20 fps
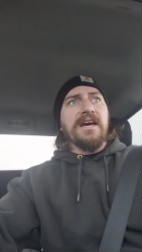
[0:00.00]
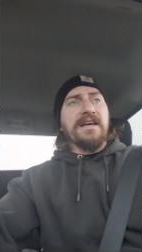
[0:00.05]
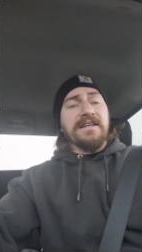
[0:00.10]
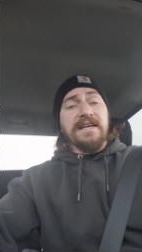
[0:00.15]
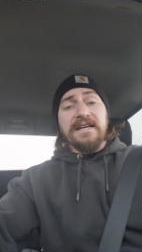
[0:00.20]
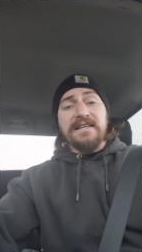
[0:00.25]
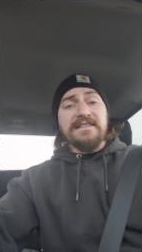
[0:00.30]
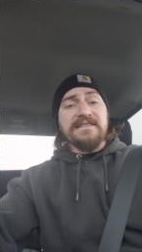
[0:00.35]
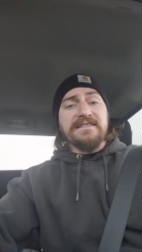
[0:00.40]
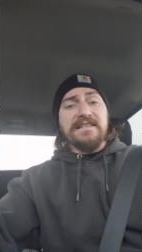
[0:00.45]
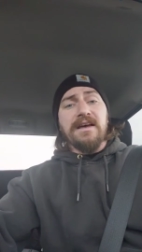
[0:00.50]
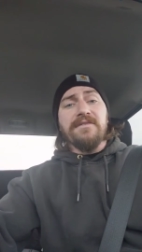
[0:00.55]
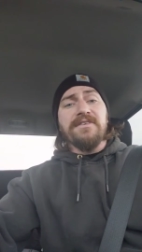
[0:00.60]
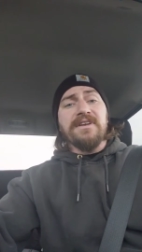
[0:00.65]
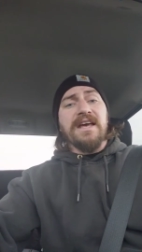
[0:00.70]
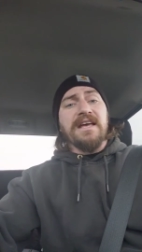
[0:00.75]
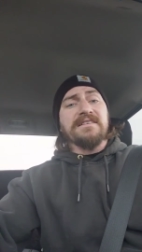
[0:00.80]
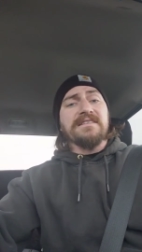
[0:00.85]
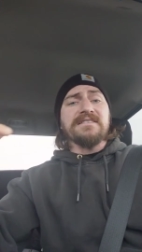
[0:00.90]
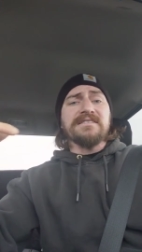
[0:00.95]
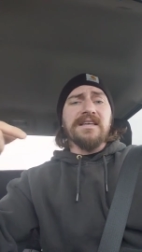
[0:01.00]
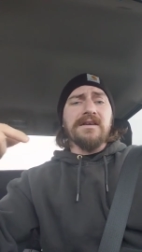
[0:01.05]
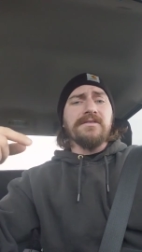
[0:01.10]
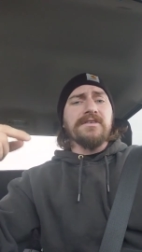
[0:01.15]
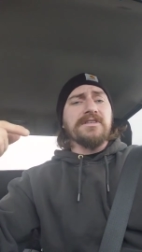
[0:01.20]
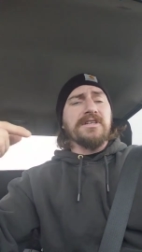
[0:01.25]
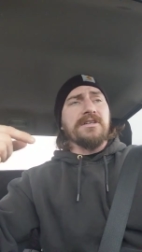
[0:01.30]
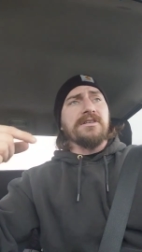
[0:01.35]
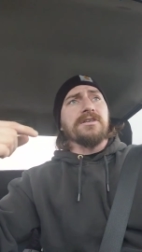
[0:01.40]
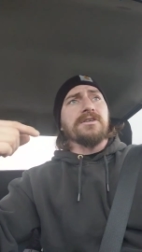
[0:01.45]
A 97 has a
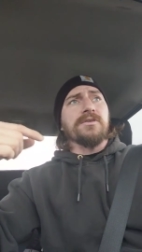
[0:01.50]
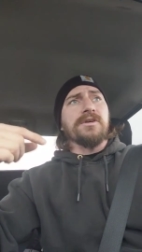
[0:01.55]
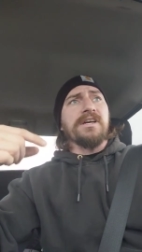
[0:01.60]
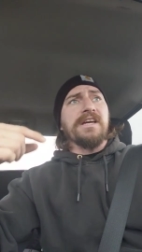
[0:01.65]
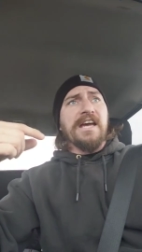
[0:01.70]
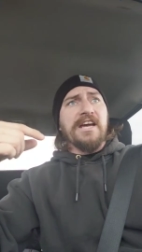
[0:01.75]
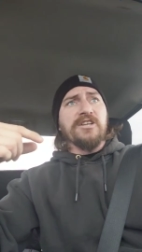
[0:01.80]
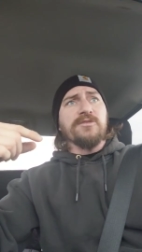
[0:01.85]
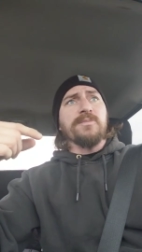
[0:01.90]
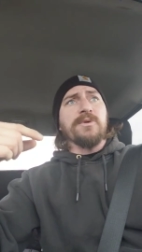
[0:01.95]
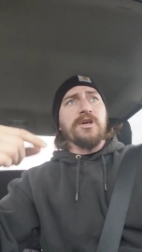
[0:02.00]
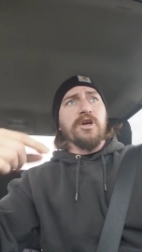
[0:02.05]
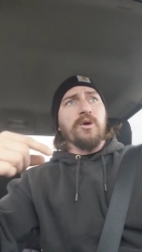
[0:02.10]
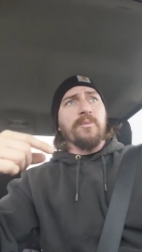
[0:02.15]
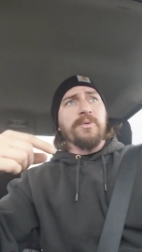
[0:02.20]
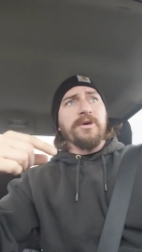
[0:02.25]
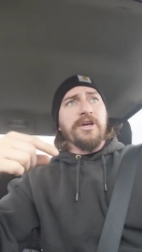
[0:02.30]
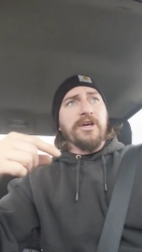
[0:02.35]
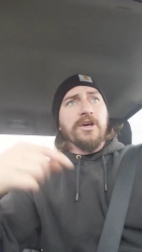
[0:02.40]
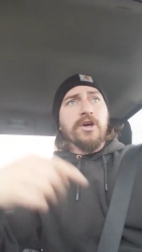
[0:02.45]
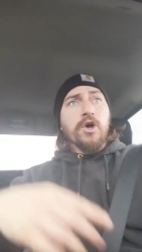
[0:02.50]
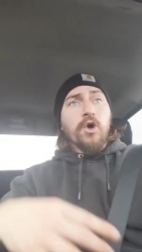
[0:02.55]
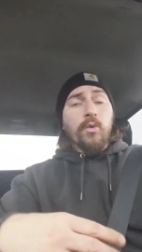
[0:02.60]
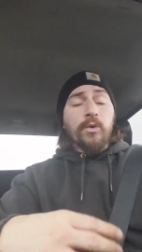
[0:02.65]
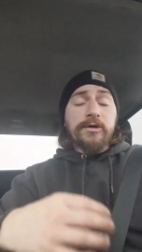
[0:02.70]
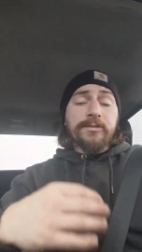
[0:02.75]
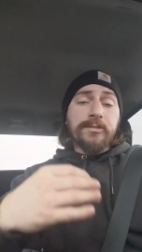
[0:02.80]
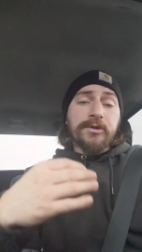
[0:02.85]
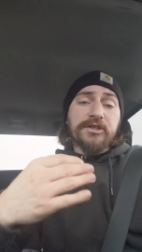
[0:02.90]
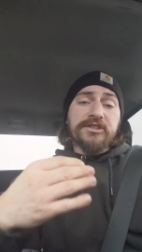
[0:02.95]
17-degree HPOP,
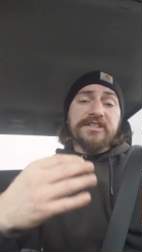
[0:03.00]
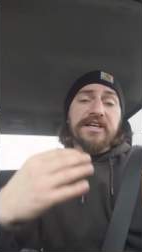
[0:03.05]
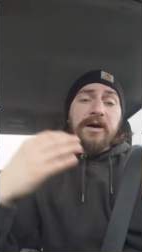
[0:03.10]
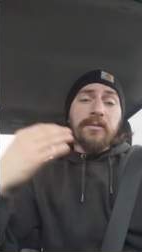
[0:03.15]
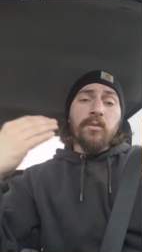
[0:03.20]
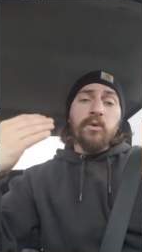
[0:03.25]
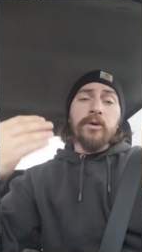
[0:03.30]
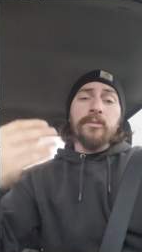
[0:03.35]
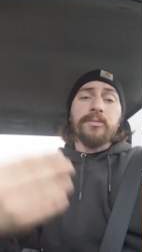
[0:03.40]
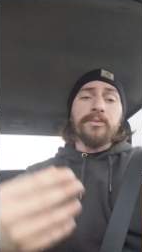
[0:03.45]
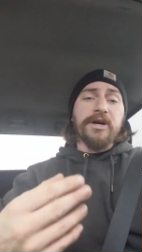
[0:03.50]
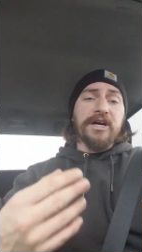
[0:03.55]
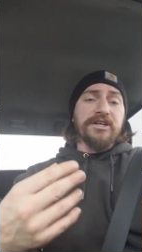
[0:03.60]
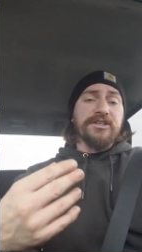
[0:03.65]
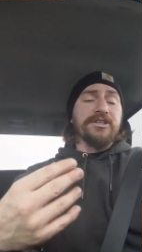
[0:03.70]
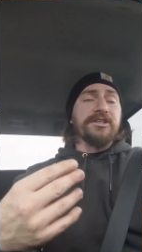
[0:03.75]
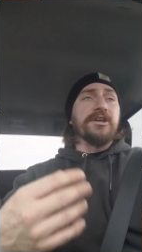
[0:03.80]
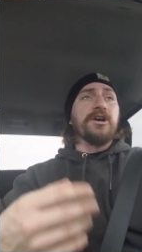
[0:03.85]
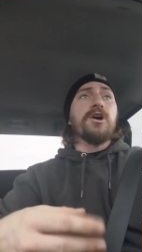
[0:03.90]
which puts out more pressure.